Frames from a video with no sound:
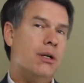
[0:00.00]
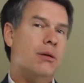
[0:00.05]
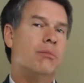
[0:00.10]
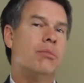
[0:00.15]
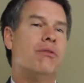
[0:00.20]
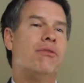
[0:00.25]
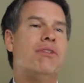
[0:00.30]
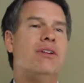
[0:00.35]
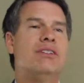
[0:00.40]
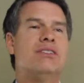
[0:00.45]

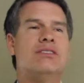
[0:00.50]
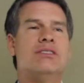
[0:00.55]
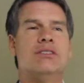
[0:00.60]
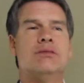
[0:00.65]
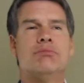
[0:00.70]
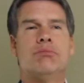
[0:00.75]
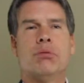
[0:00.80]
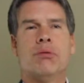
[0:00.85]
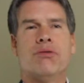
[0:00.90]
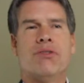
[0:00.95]

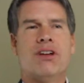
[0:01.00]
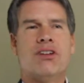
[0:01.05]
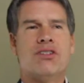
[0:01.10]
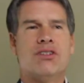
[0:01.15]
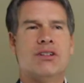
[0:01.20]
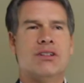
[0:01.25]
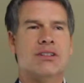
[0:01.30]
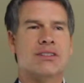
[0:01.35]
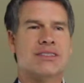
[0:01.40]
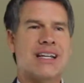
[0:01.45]

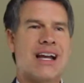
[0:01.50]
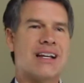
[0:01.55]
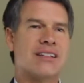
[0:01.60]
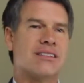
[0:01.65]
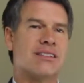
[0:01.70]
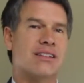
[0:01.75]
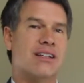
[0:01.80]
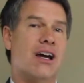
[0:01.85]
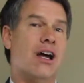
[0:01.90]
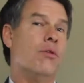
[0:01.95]
Prevention is
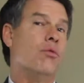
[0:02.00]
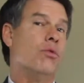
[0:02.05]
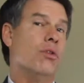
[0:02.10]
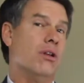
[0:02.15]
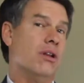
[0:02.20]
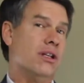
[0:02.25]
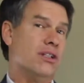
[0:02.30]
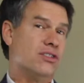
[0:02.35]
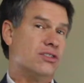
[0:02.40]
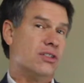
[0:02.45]
actually
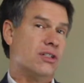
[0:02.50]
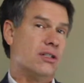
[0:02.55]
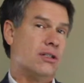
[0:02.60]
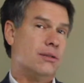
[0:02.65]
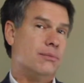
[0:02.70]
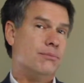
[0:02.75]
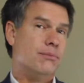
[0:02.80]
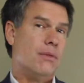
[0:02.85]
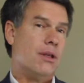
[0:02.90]
unrealistic.